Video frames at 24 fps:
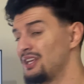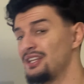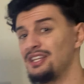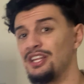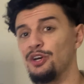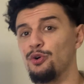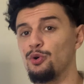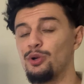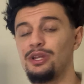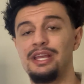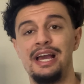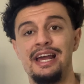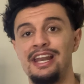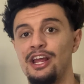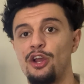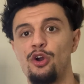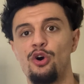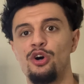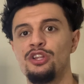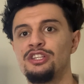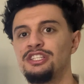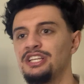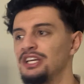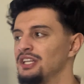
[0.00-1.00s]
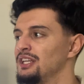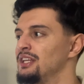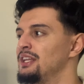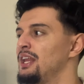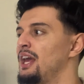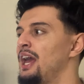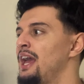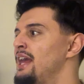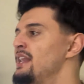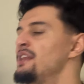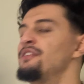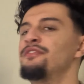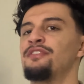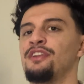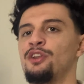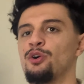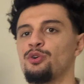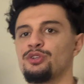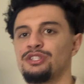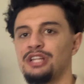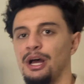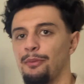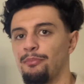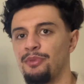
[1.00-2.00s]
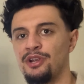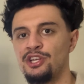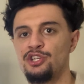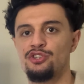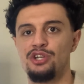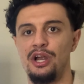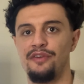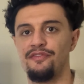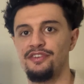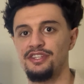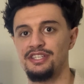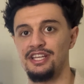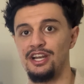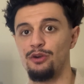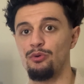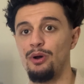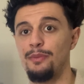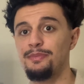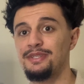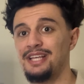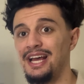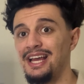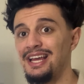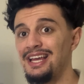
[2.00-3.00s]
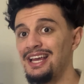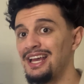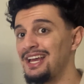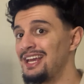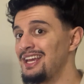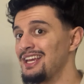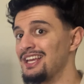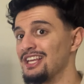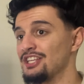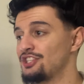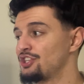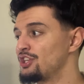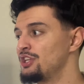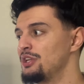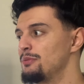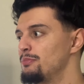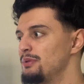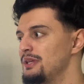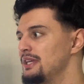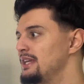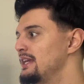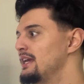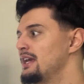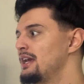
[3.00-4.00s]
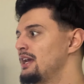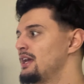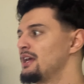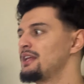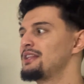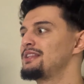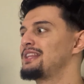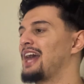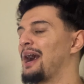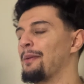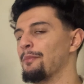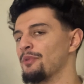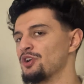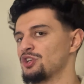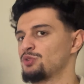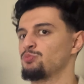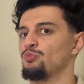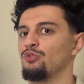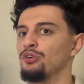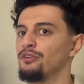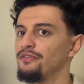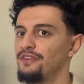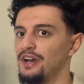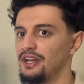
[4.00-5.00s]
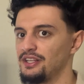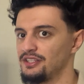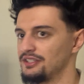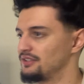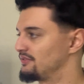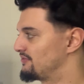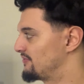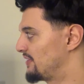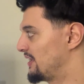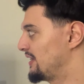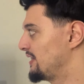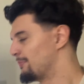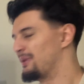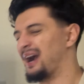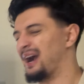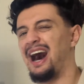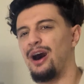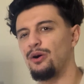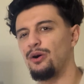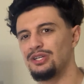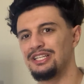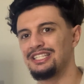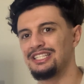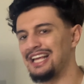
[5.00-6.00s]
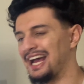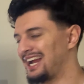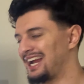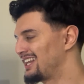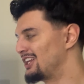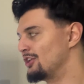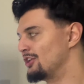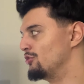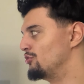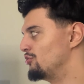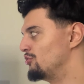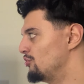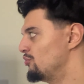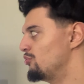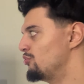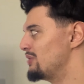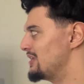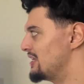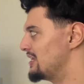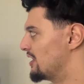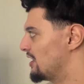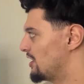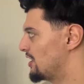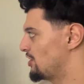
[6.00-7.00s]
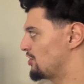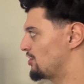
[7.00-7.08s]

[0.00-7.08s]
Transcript: their organic content, and anything else that brings traffic to their website is going to be that much more effective, right? But how exactly do we,